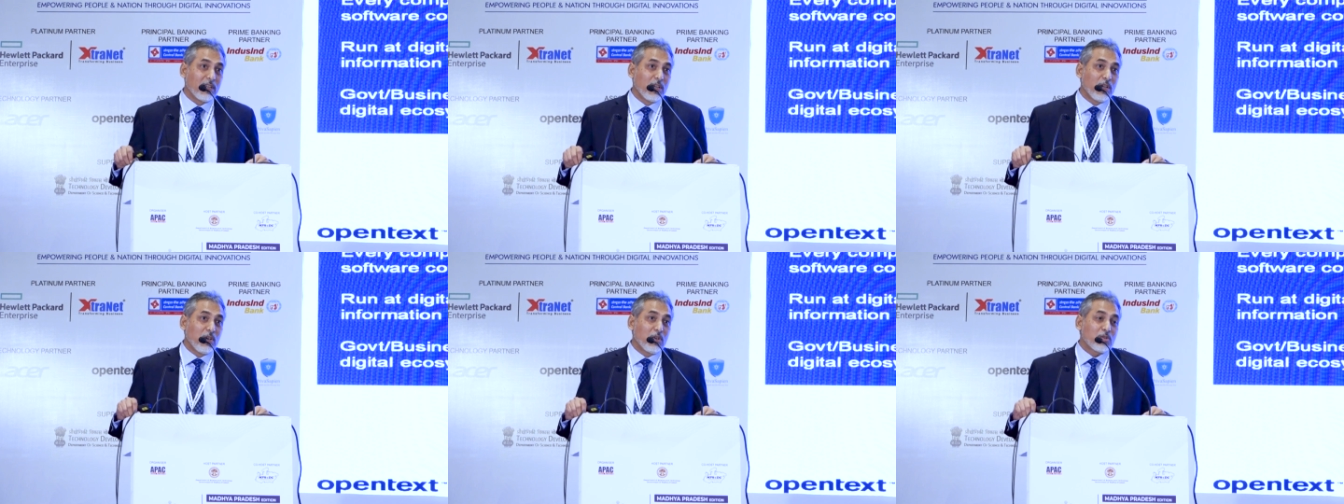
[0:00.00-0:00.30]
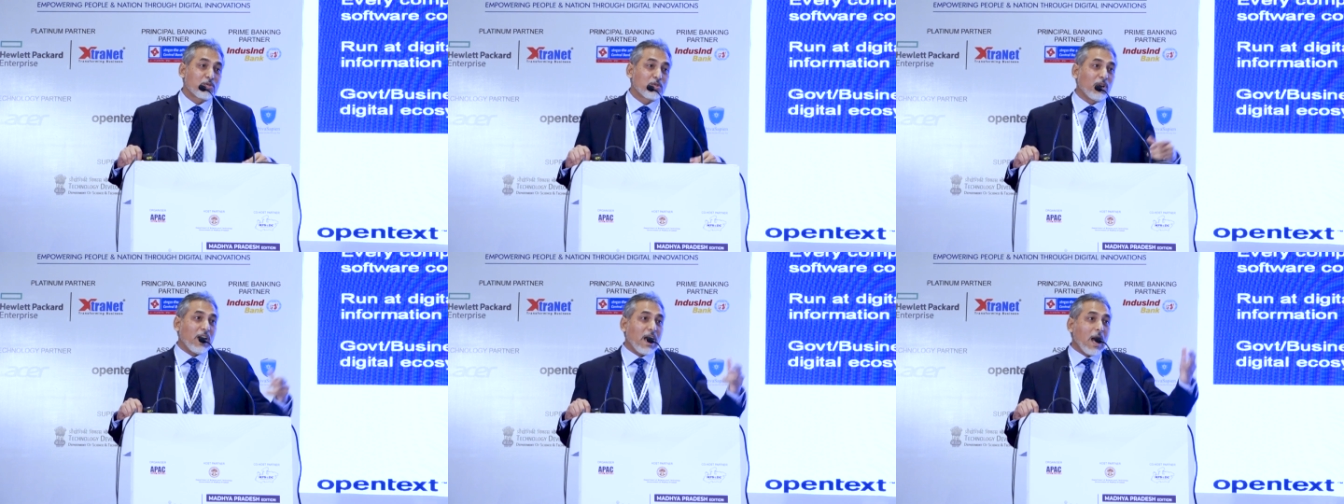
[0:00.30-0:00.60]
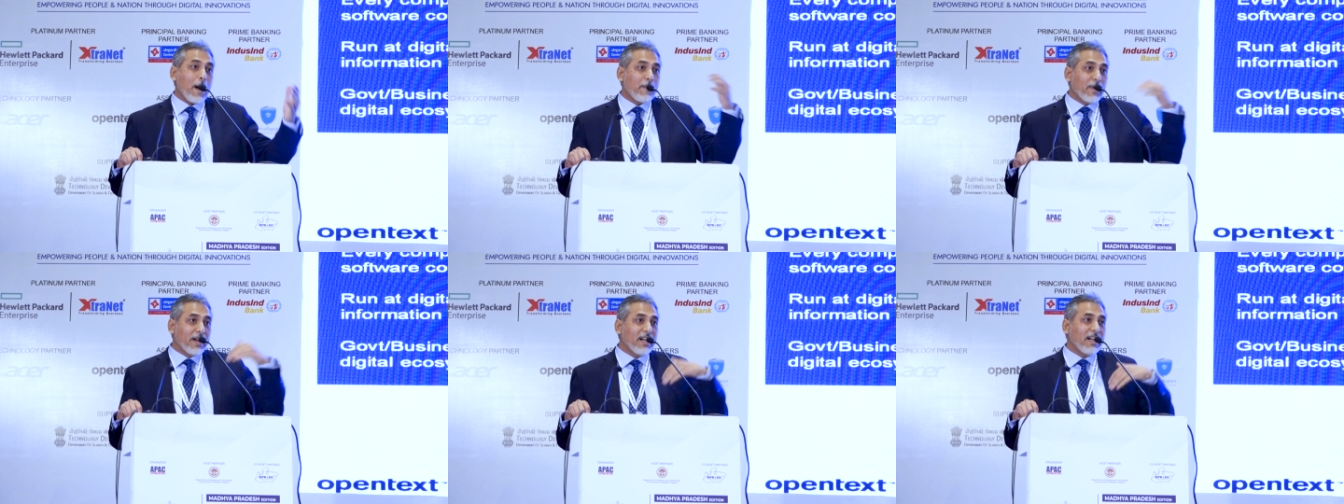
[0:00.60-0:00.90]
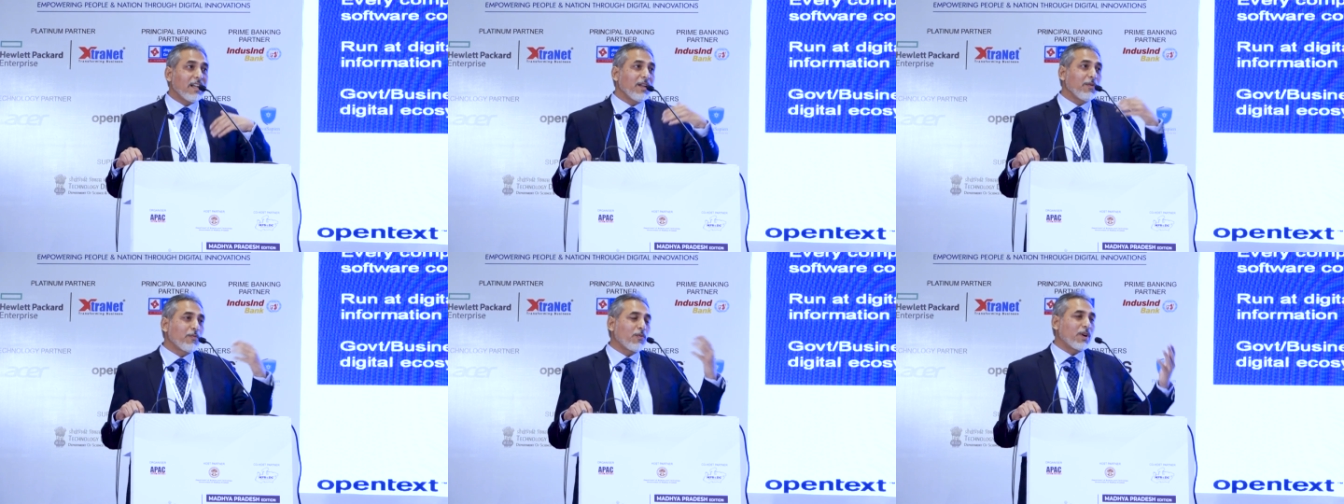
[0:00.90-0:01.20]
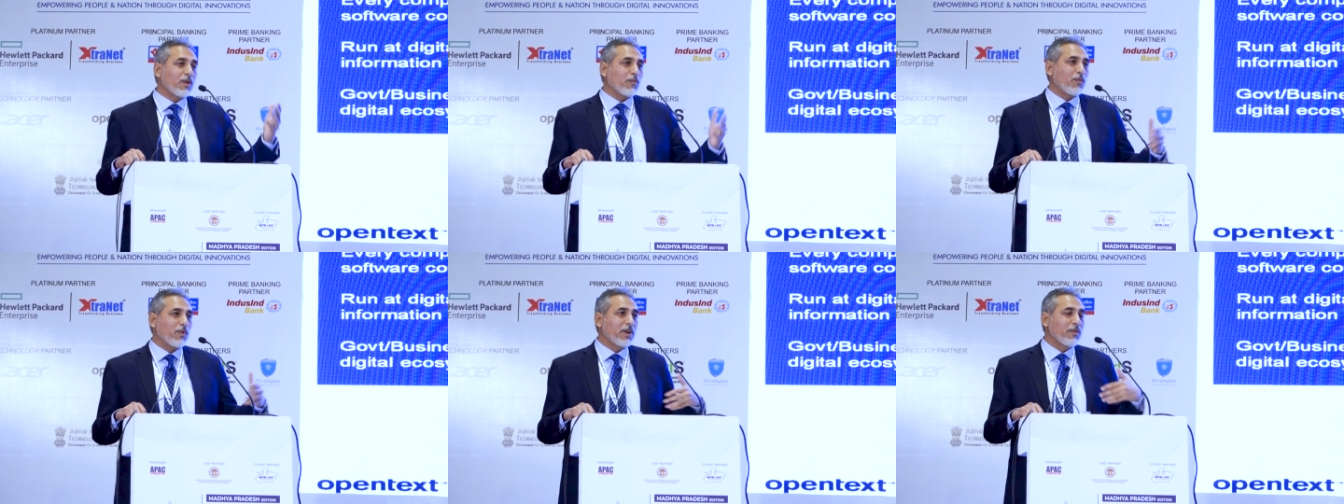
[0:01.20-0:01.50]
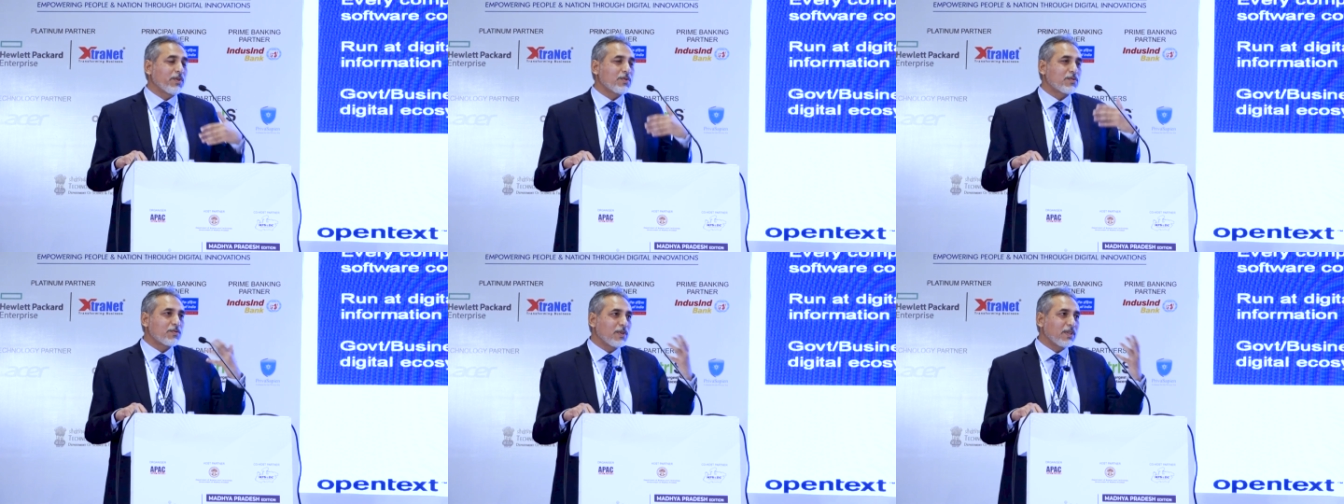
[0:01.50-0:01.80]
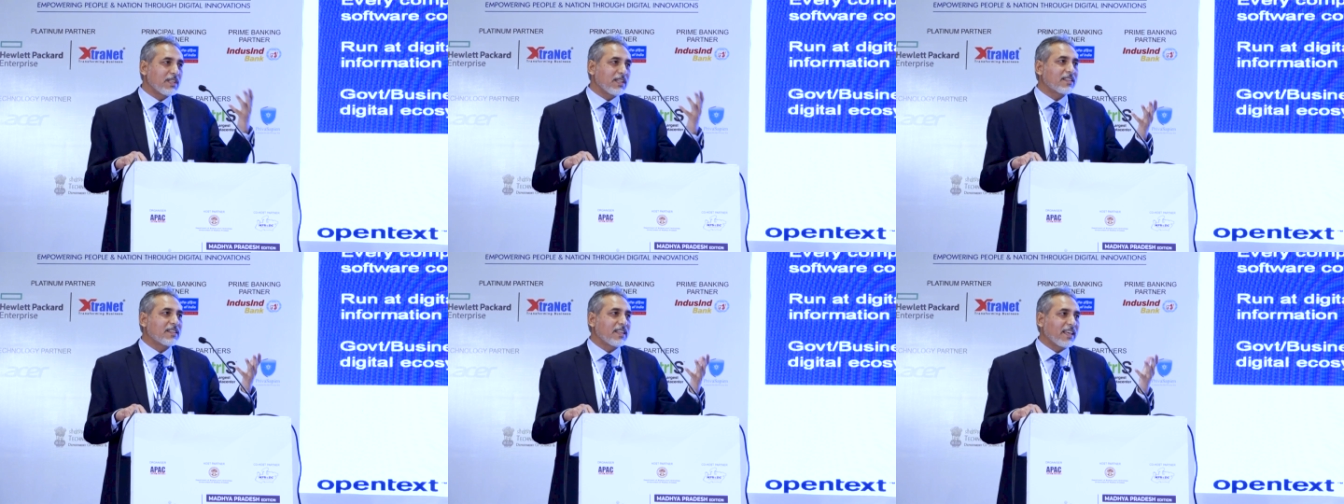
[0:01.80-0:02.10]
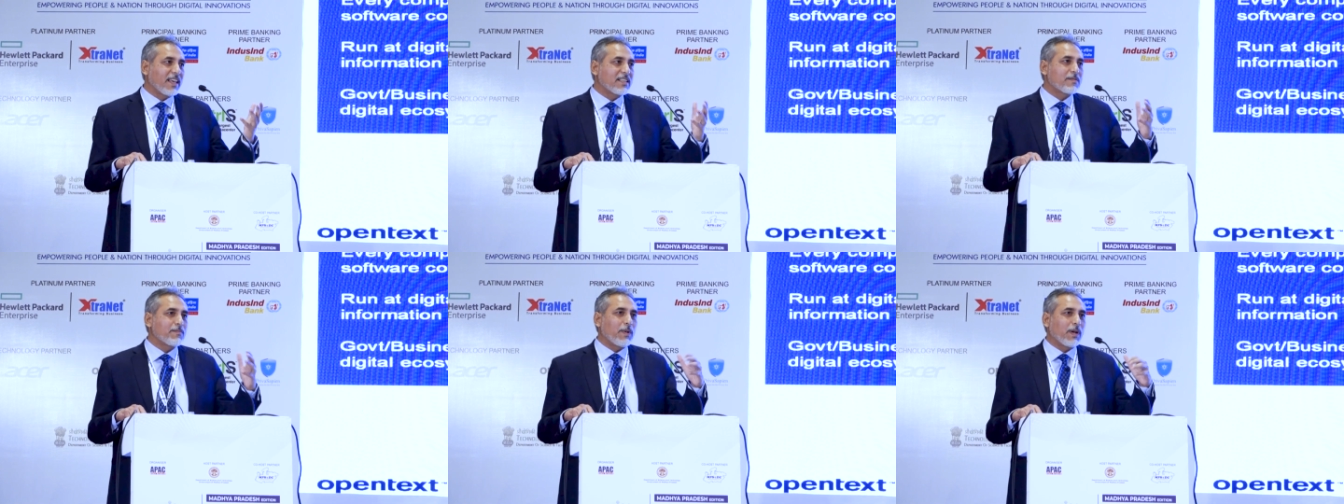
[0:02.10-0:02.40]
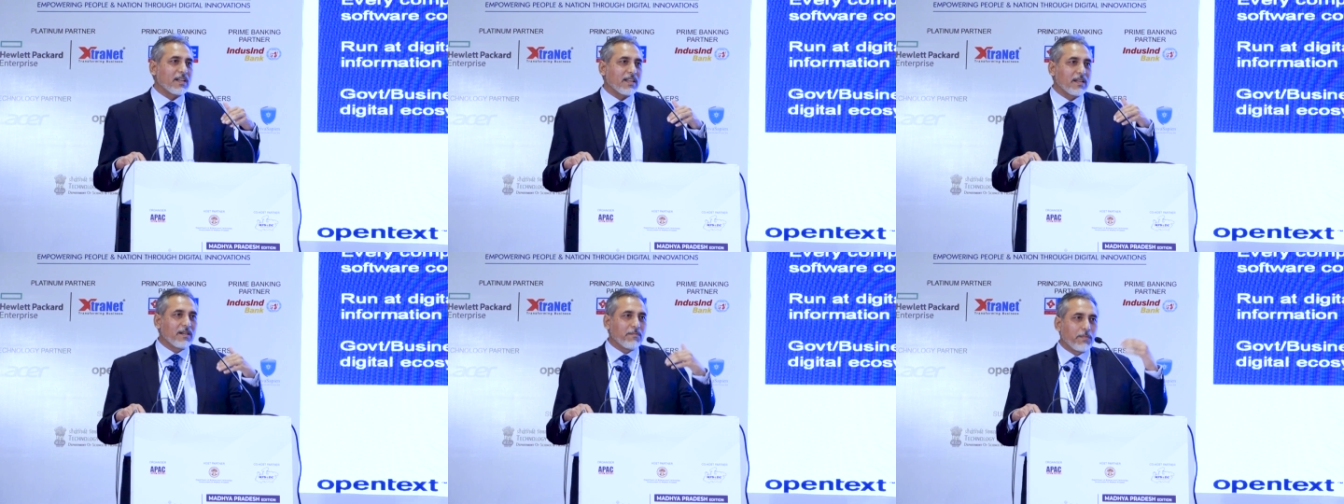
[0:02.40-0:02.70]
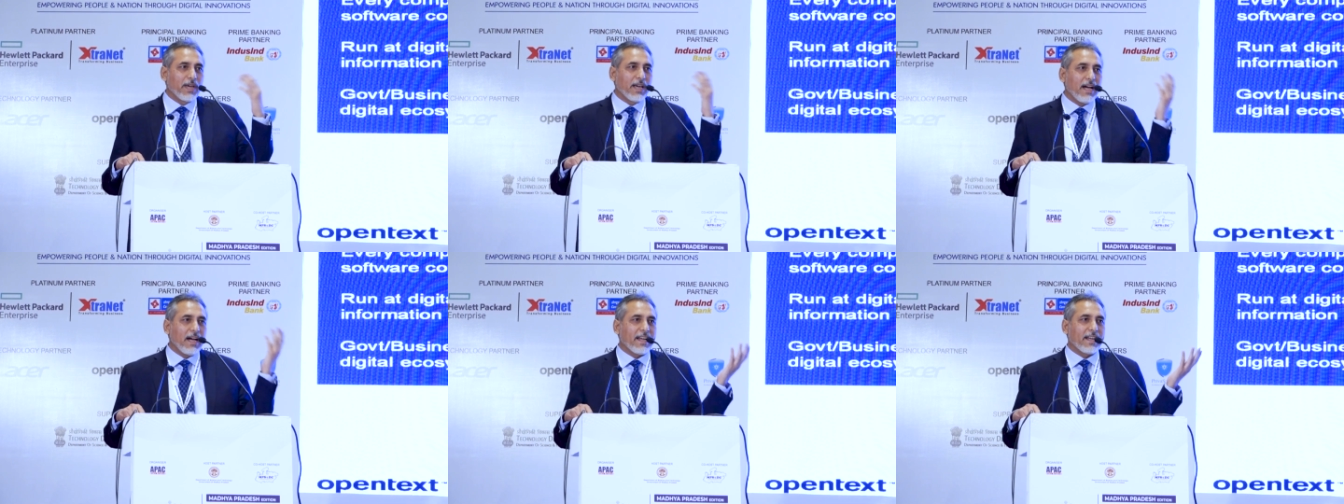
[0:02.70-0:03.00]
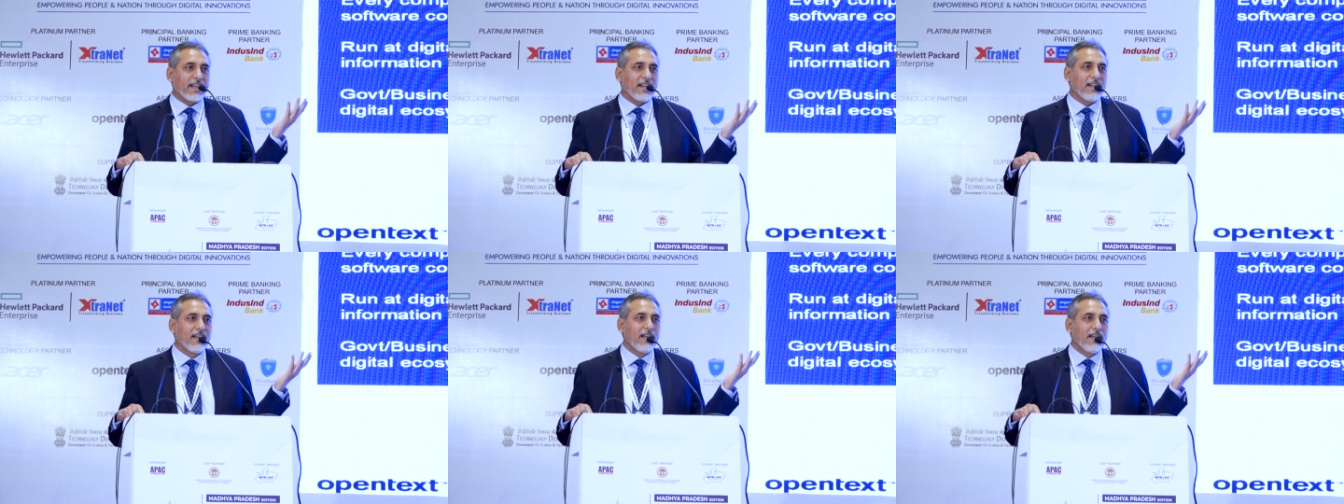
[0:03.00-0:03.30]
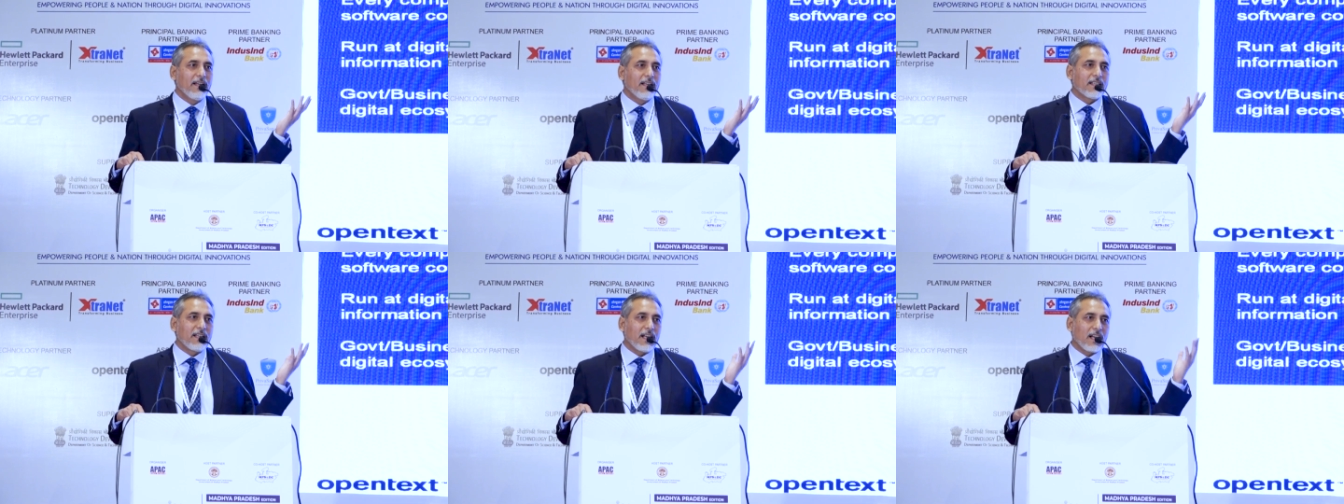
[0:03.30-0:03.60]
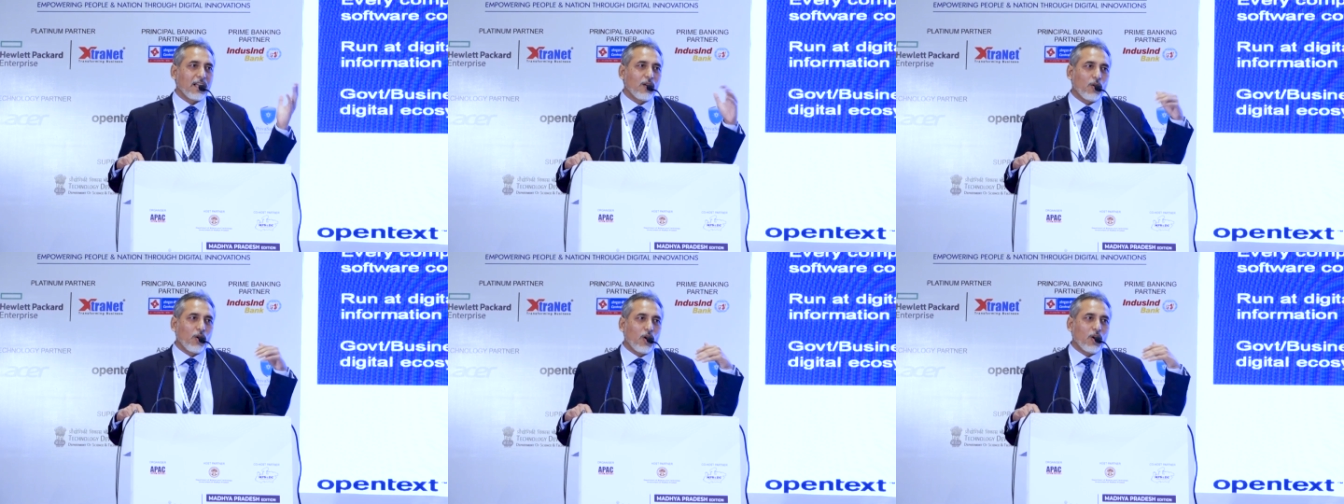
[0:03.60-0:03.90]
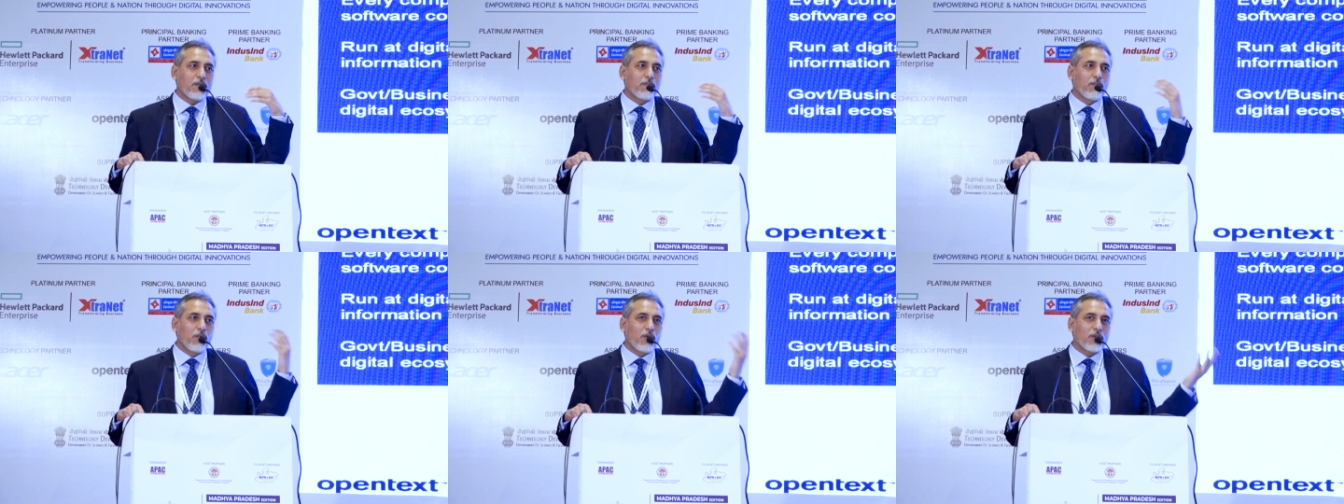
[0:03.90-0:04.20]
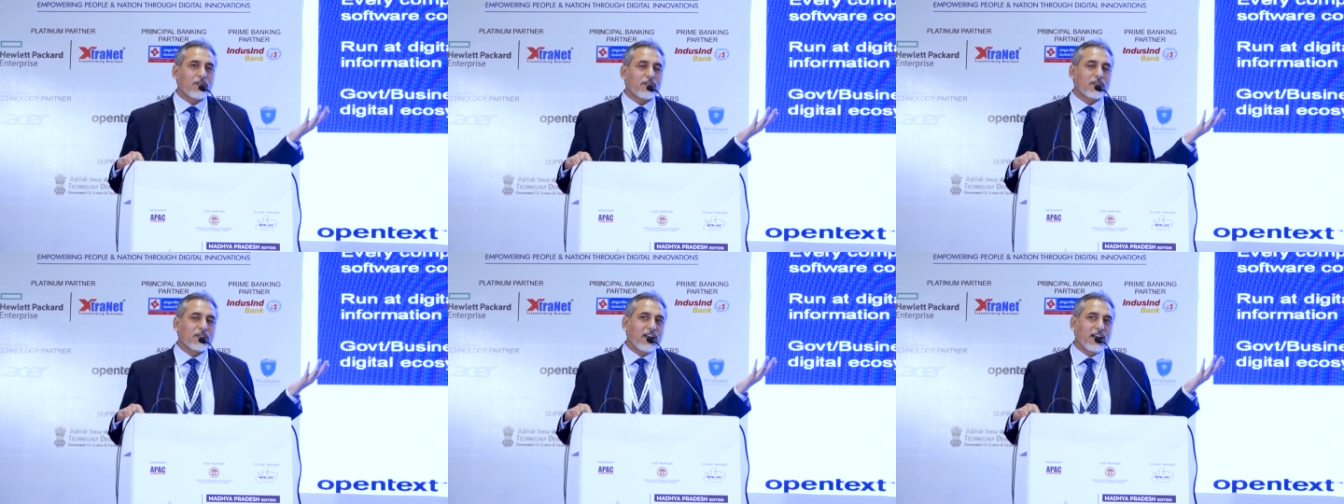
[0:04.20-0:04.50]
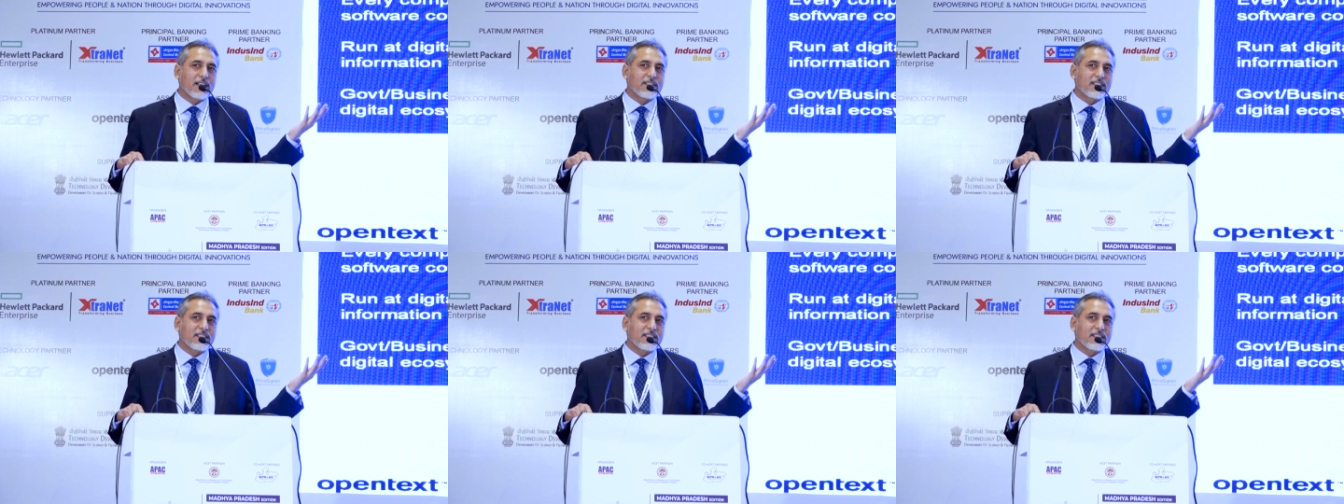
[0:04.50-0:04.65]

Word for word: So apparently, what when we see the things, but in behind there are a lot more uh,